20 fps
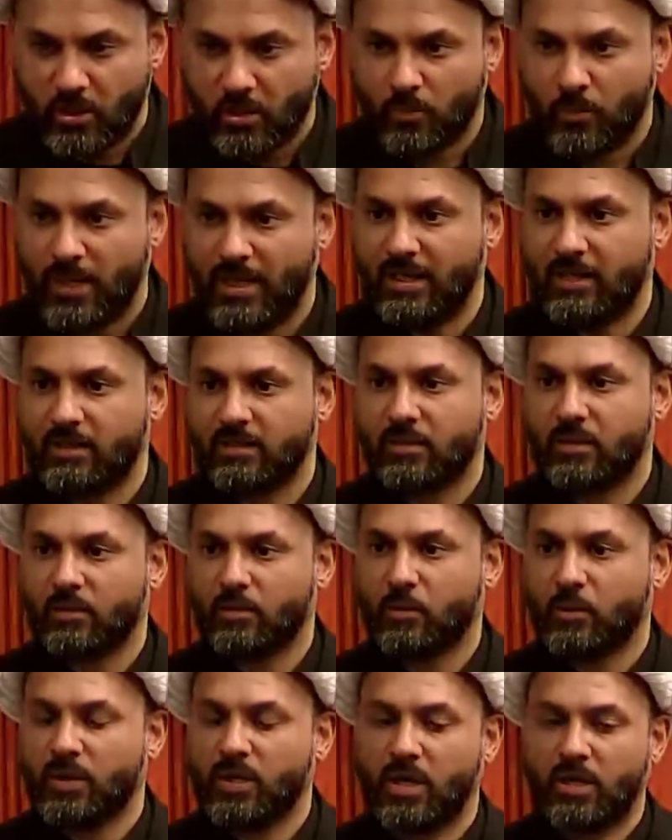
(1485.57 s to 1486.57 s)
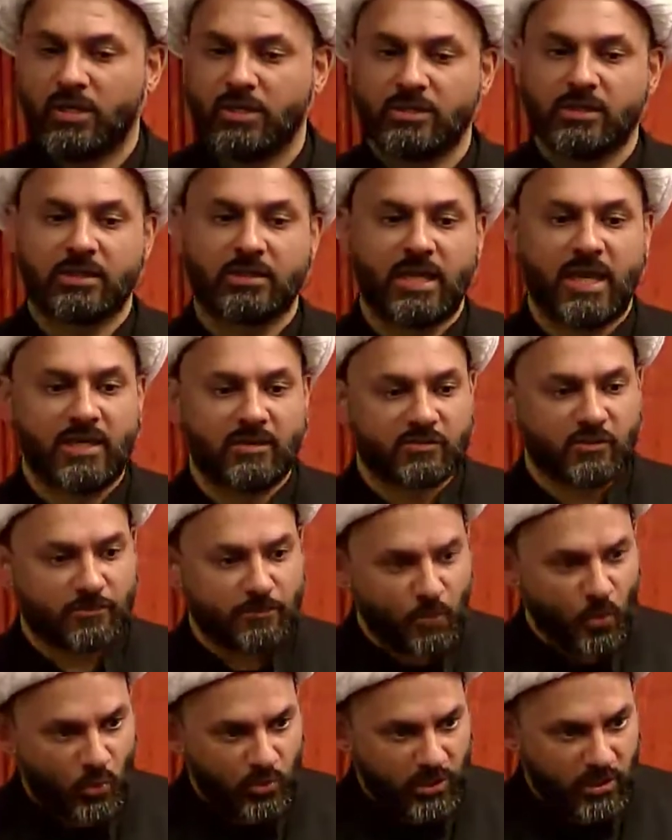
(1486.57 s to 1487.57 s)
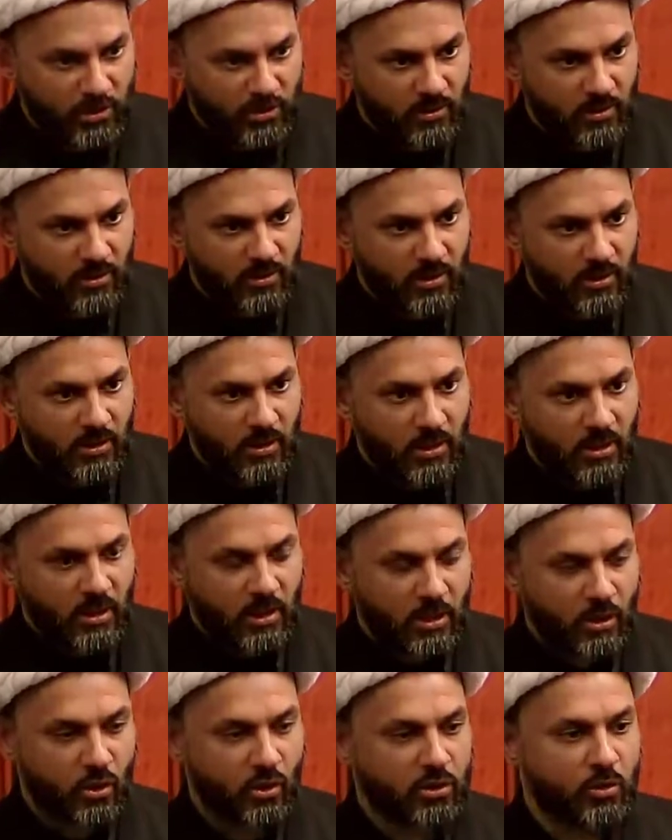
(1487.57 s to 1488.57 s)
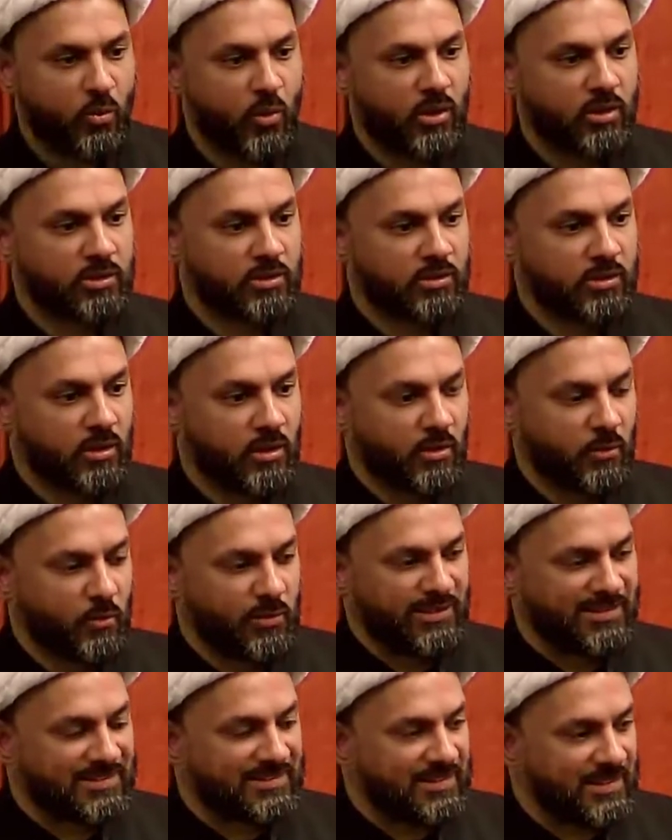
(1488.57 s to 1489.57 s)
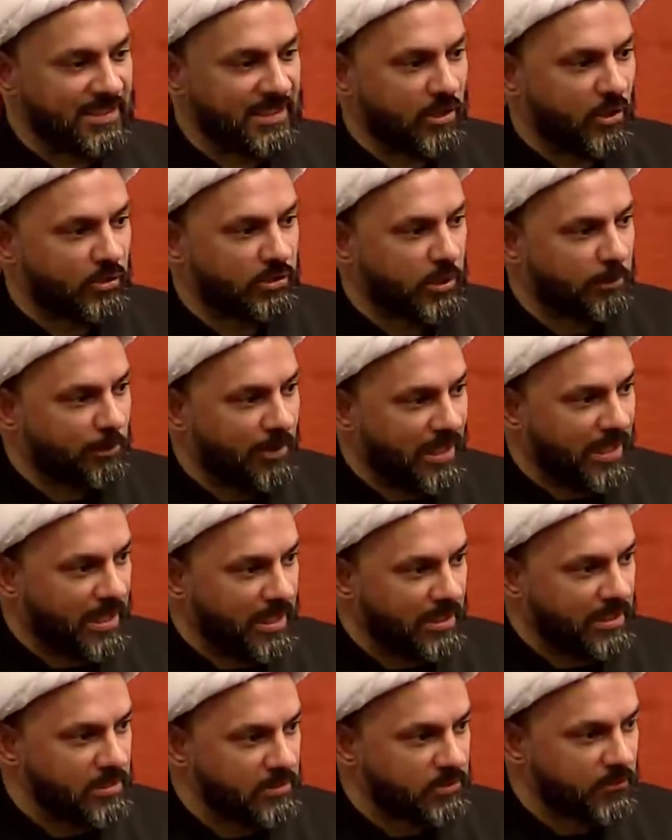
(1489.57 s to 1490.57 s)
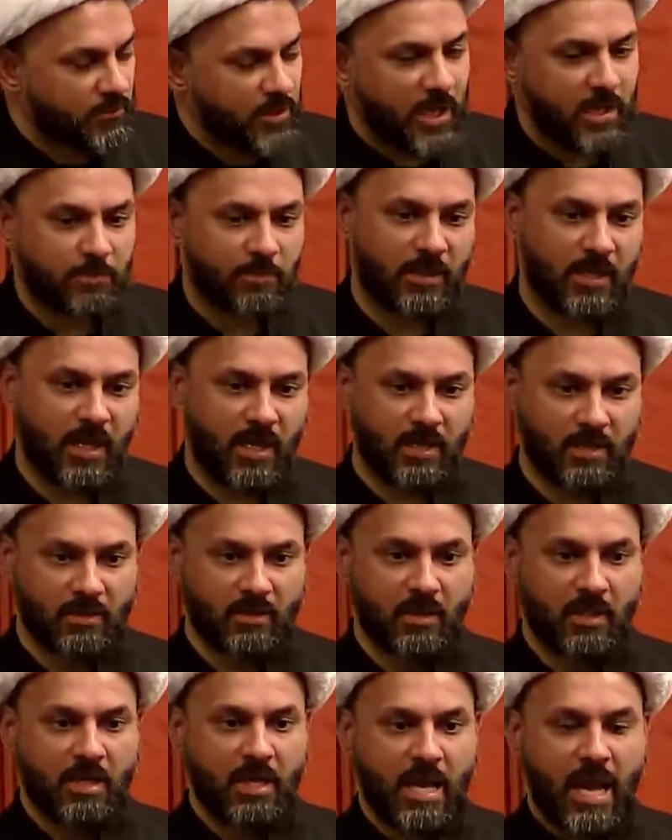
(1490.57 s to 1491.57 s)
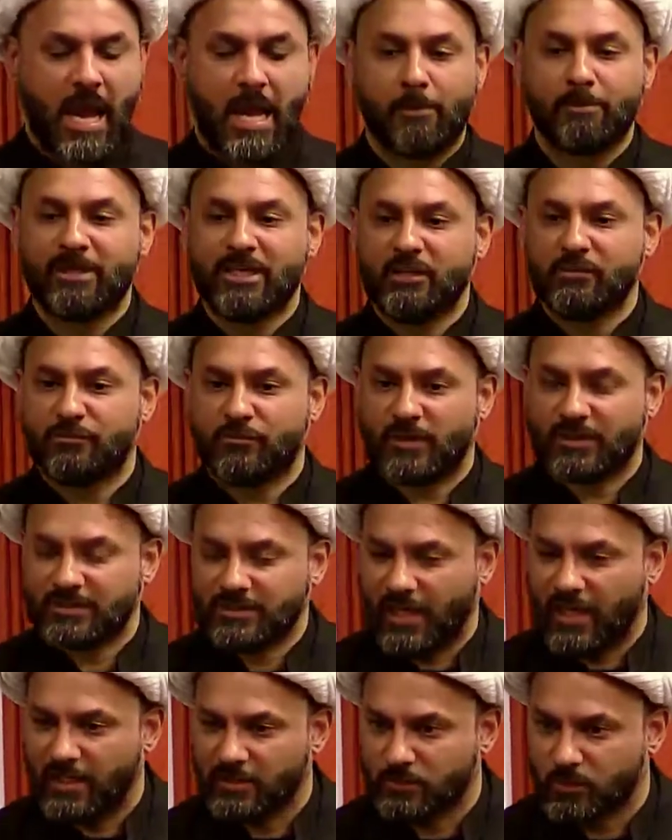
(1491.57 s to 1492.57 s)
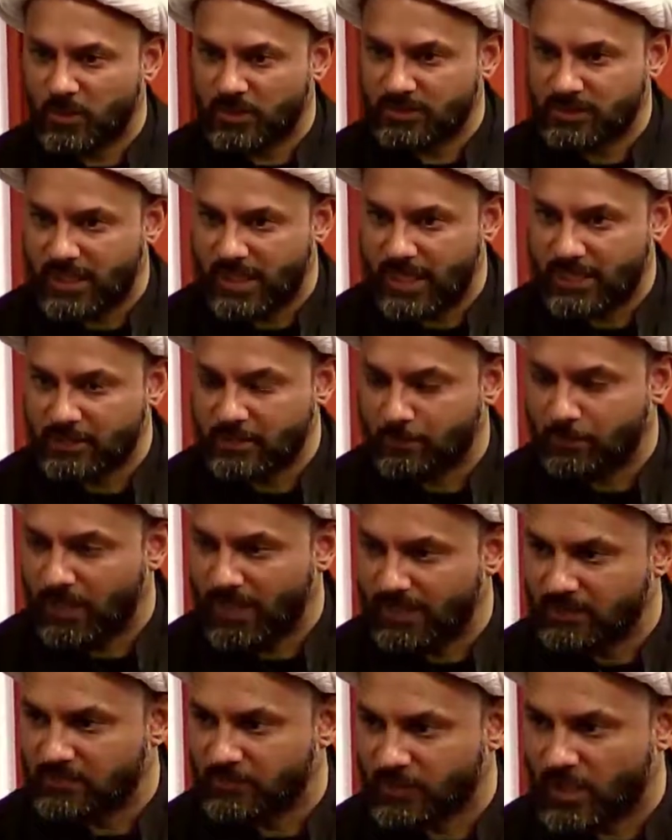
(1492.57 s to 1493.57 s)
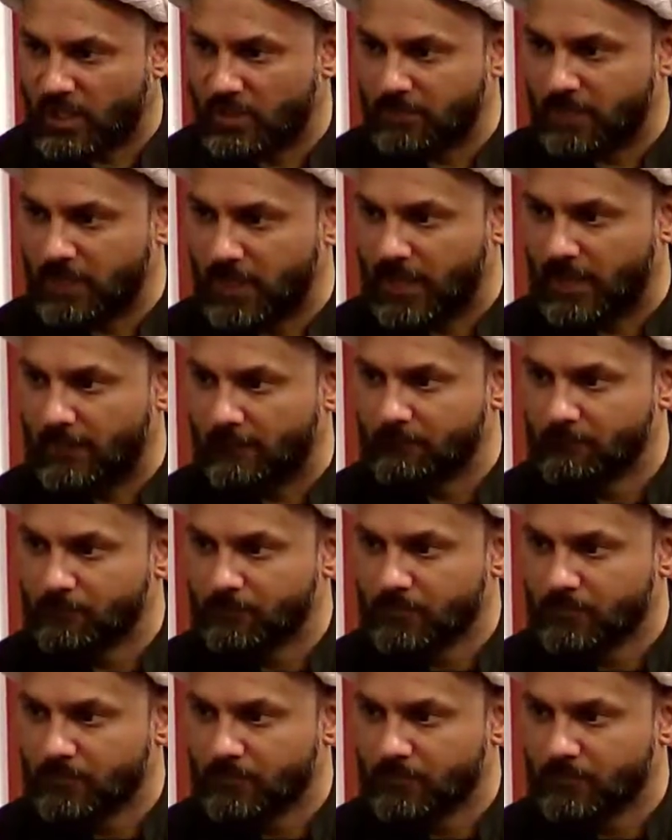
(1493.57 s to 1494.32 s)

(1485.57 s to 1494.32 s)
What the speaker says: Well, we are in the days of mourning. Look what we see on the plains of Karbala. How many fatas were there in the plains of Karbala?